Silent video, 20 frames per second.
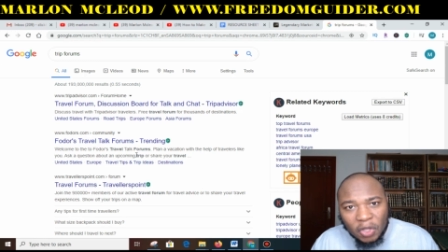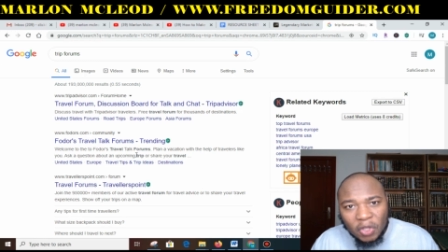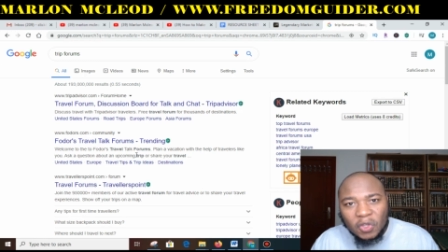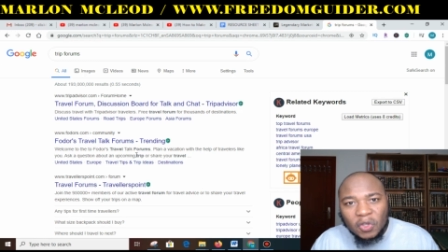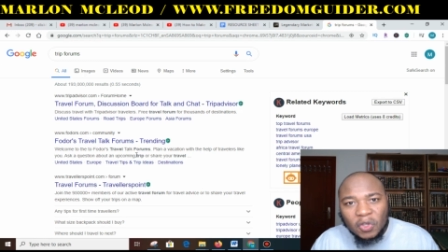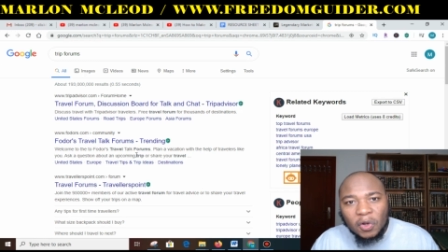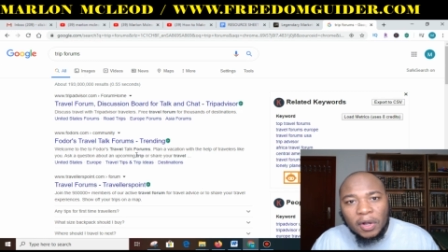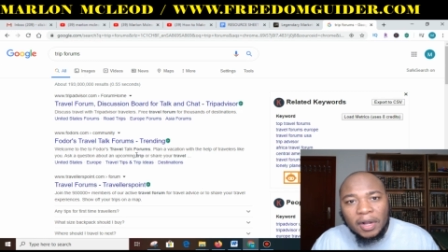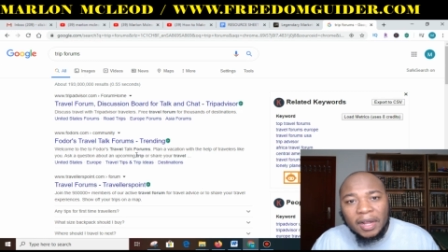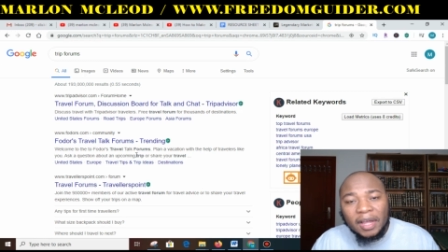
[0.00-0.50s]

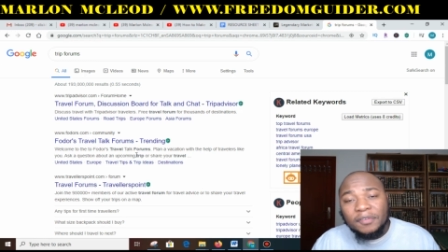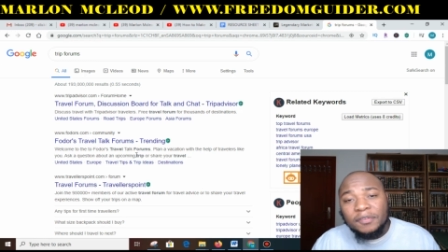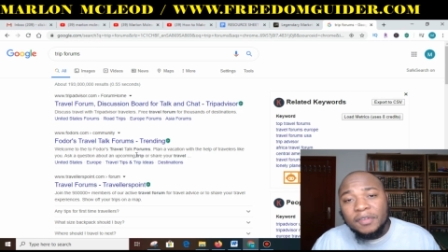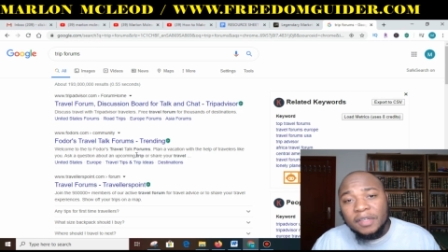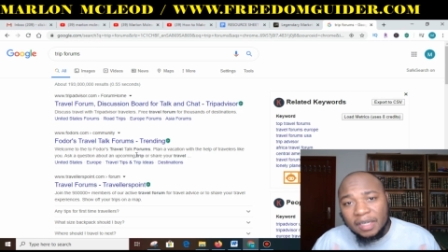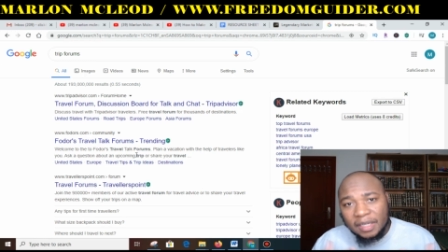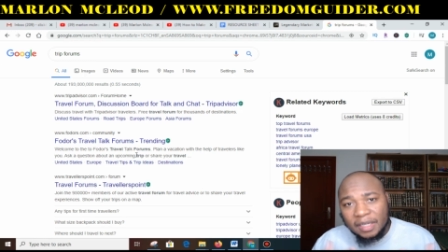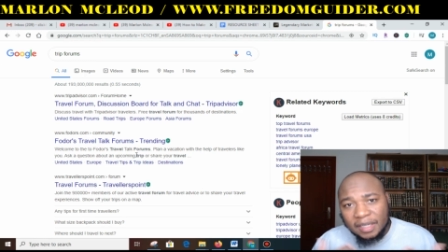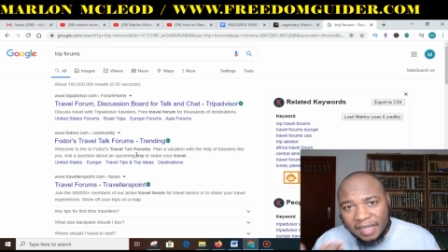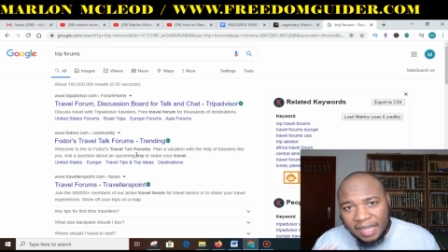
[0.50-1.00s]
your
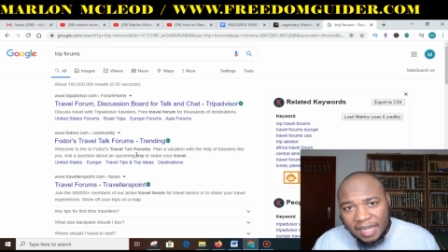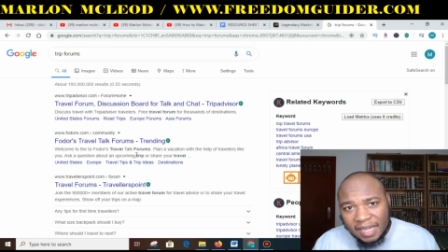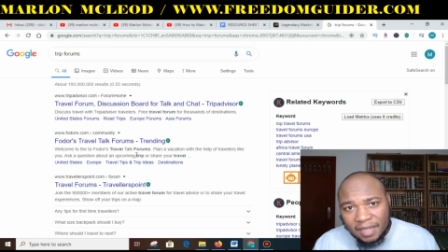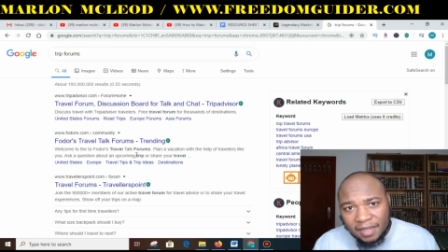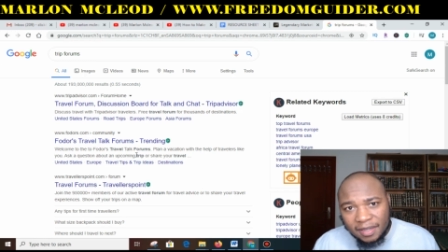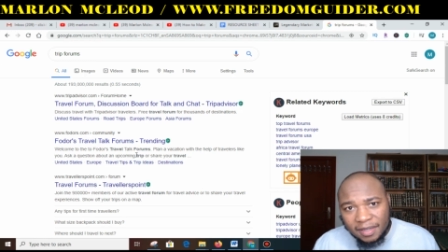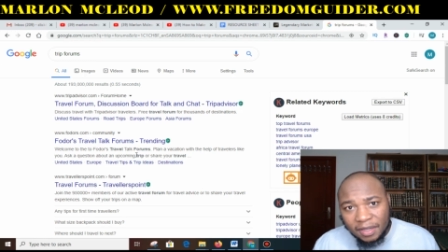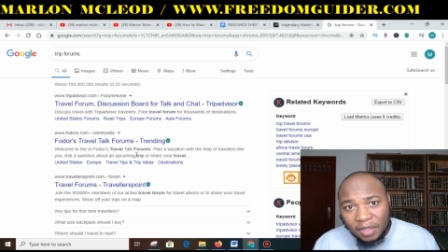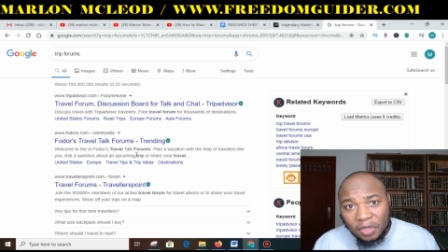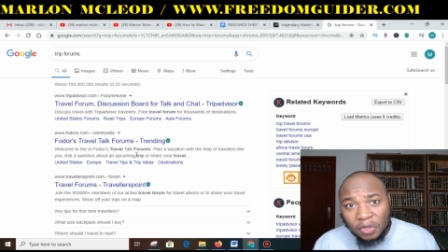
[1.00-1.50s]
affiliate
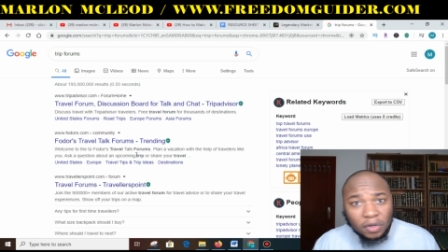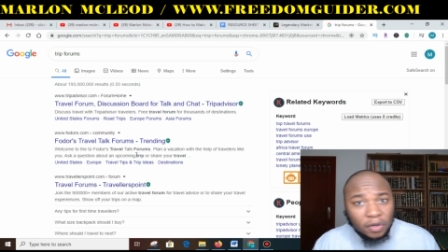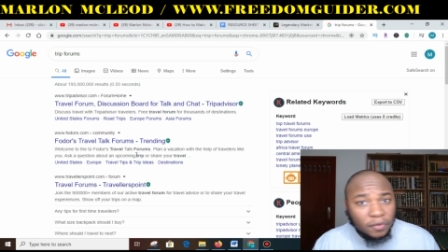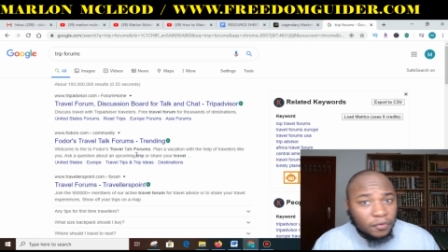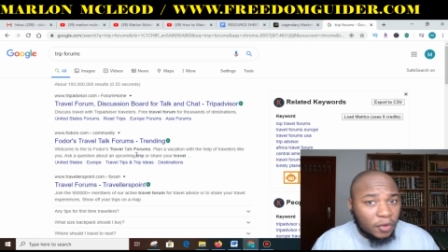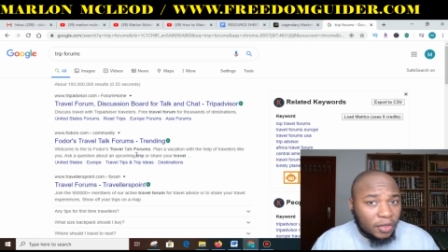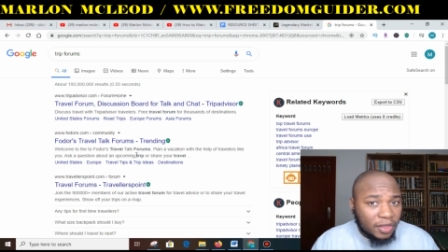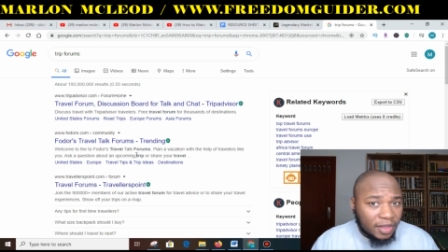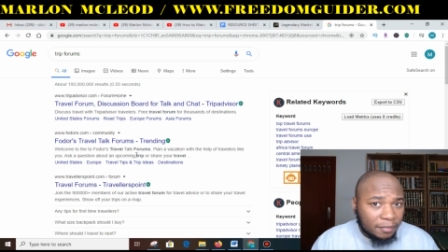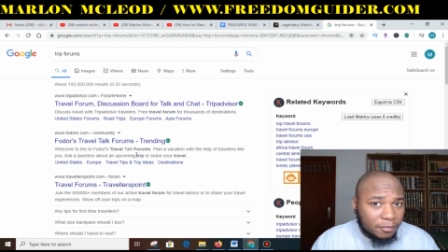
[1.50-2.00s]
link in order
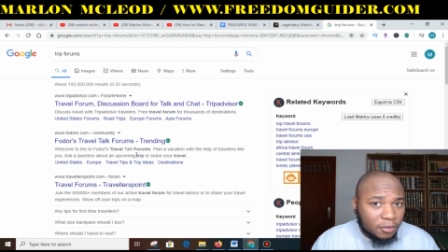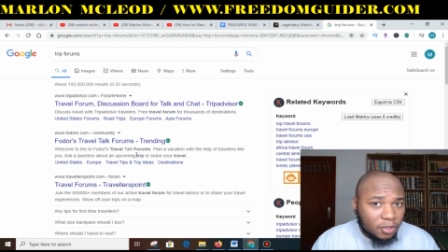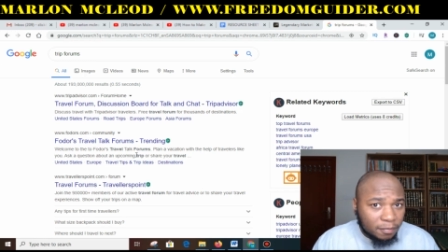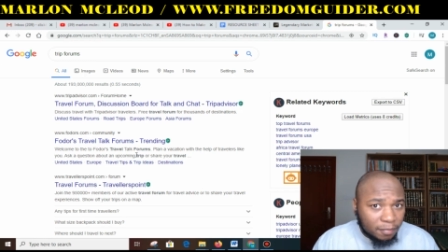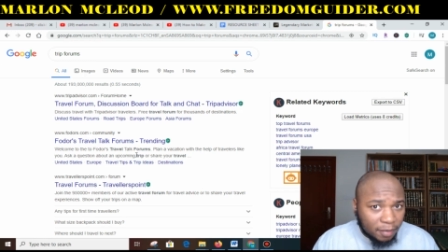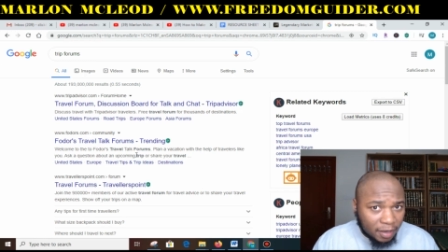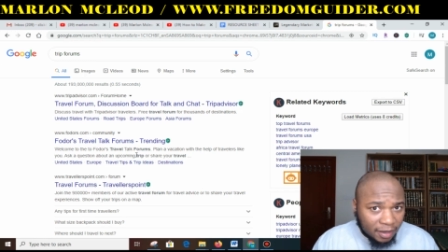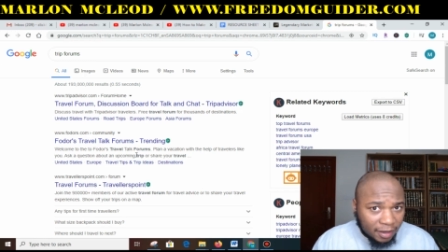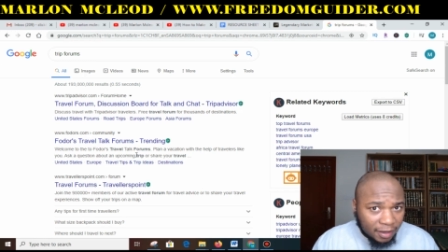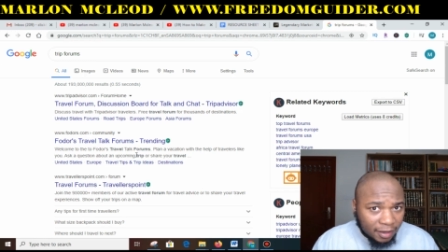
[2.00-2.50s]
for them to
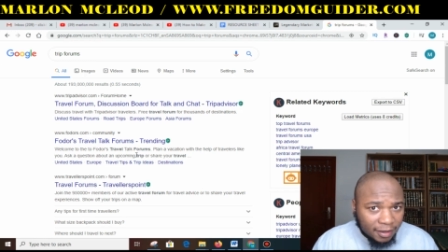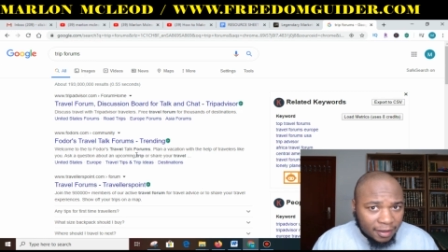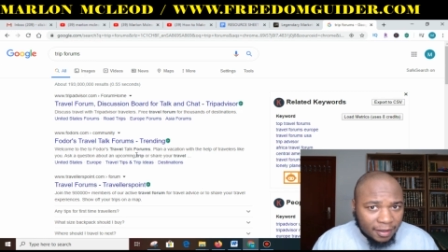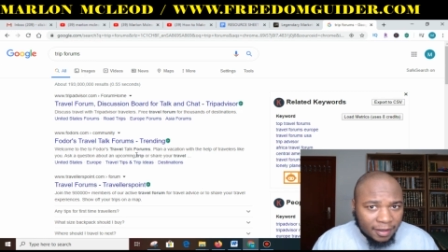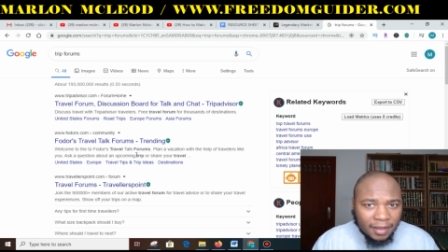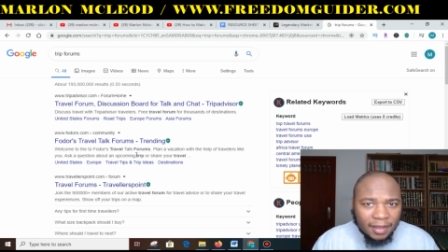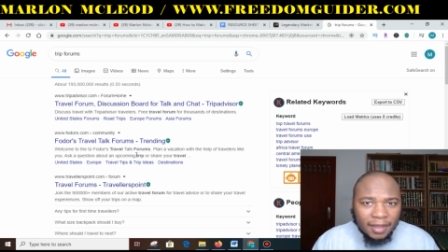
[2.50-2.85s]
buy